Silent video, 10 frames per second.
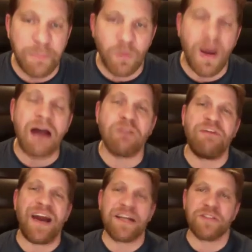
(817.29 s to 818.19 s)
but how
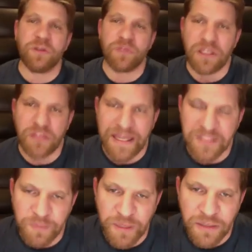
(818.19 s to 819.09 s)
fast do you think that
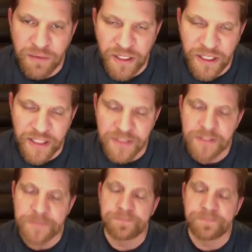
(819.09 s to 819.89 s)
speed really is?